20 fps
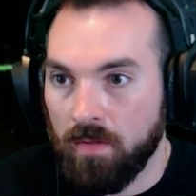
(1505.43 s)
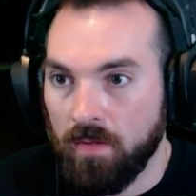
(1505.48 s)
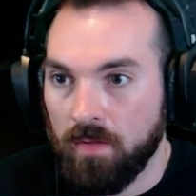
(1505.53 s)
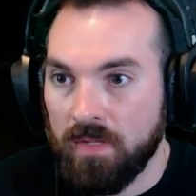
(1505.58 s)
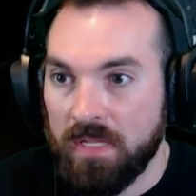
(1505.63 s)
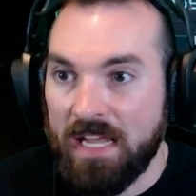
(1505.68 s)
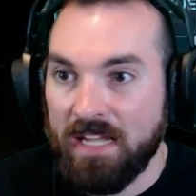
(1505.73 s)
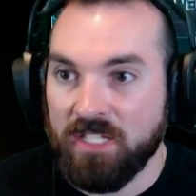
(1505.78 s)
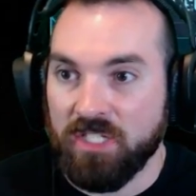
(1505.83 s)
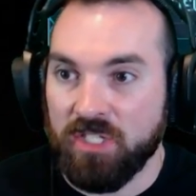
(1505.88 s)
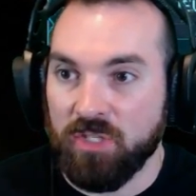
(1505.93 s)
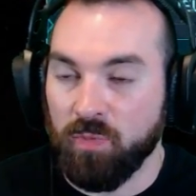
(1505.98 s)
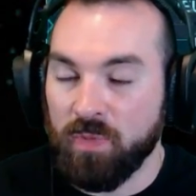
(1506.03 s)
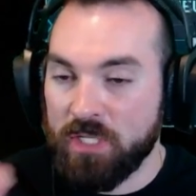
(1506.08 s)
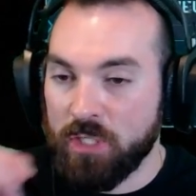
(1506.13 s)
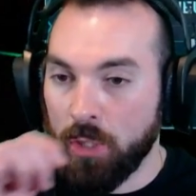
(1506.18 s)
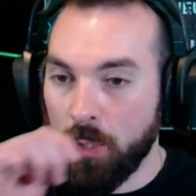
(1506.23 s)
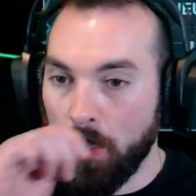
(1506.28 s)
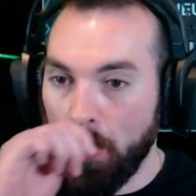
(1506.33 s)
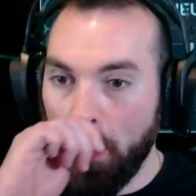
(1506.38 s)
Yes, we
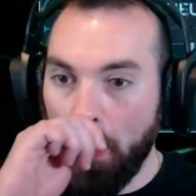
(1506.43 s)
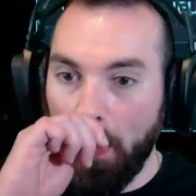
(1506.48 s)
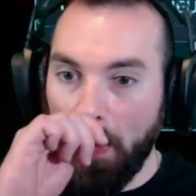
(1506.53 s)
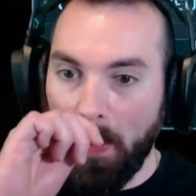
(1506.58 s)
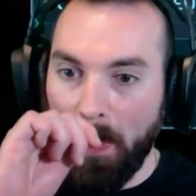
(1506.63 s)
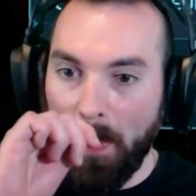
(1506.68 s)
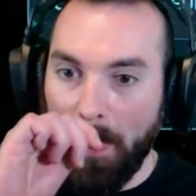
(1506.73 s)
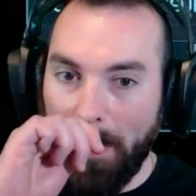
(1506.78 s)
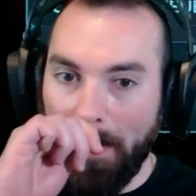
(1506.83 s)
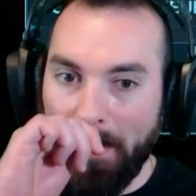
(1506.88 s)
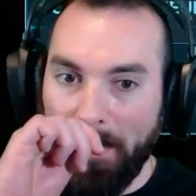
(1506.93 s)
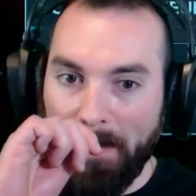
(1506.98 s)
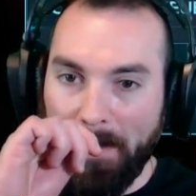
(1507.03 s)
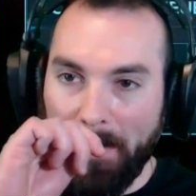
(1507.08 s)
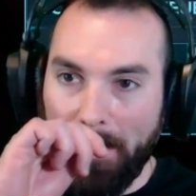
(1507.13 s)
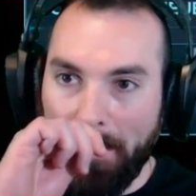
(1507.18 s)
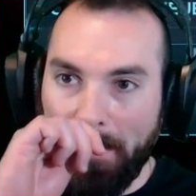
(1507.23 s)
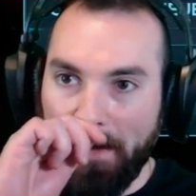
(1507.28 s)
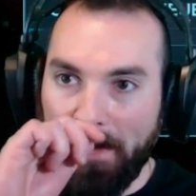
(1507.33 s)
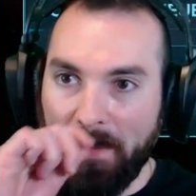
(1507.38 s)
do!
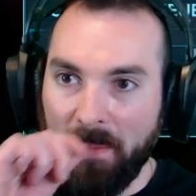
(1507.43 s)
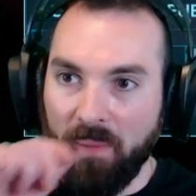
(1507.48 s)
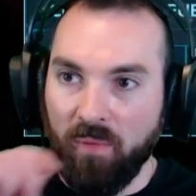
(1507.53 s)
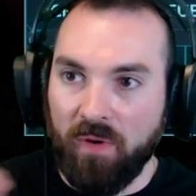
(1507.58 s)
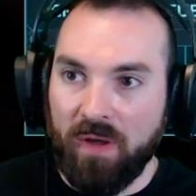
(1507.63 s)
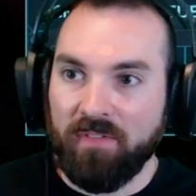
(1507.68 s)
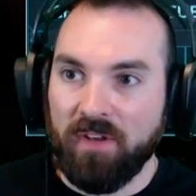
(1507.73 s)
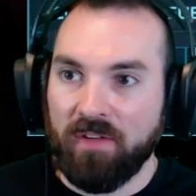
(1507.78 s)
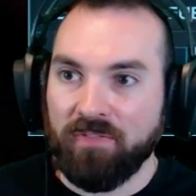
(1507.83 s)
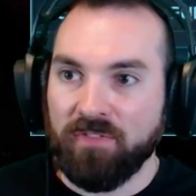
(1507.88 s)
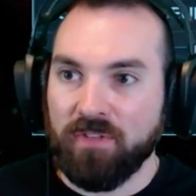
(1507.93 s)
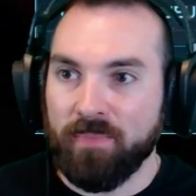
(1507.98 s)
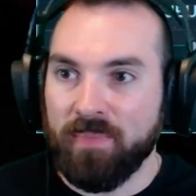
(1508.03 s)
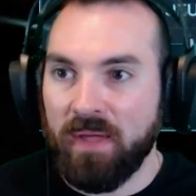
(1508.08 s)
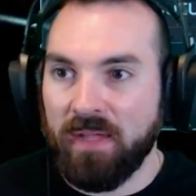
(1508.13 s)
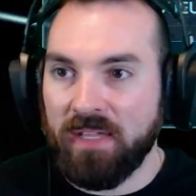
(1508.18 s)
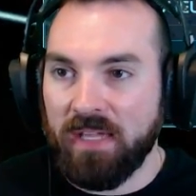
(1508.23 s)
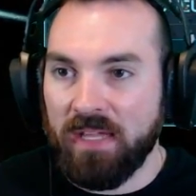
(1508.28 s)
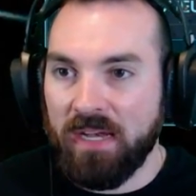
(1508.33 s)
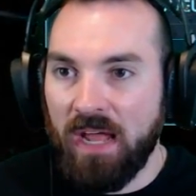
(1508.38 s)
We have enough to
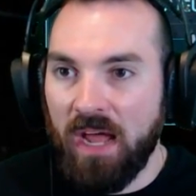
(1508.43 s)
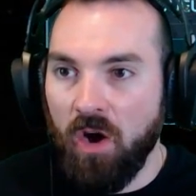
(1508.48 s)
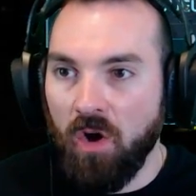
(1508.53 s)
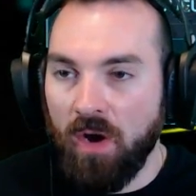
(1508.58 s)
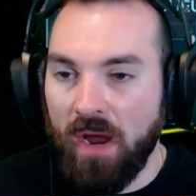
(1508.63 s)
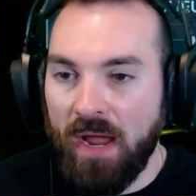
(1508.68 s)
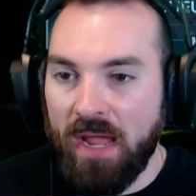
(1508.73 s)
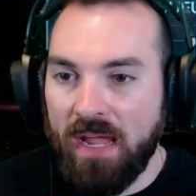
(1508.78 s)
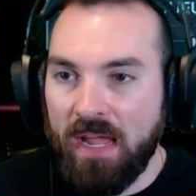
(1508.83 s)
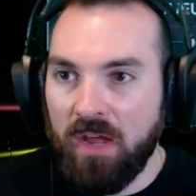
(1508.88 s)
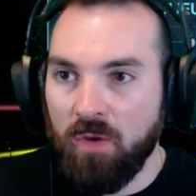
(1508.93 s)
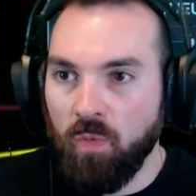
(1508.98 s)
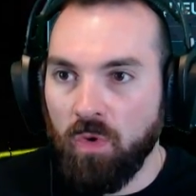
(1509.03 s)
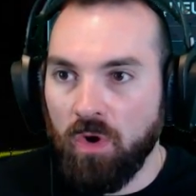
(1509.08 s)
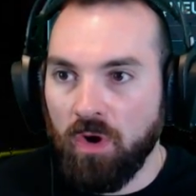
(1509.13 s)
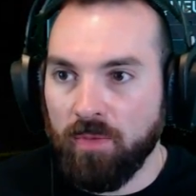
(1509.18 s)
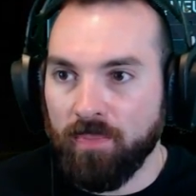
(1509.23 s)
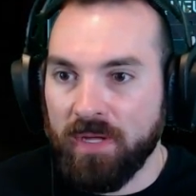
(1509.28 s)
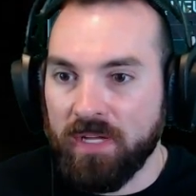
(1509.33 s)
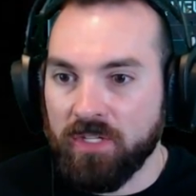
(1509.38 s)
make an, our AA
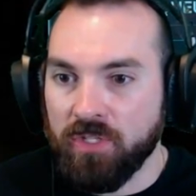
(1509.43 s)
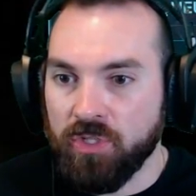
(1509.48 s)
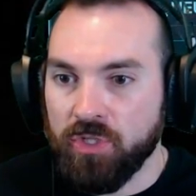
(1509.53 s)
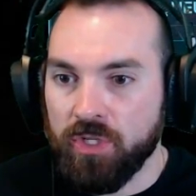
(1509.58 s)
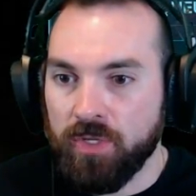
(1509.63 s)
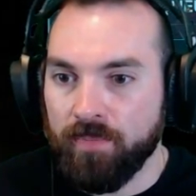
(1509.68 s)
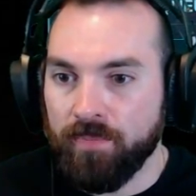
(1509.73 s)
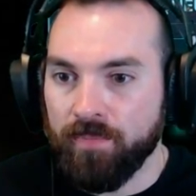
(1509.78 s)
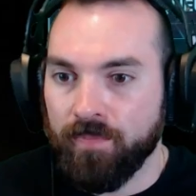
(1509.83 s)
workbench.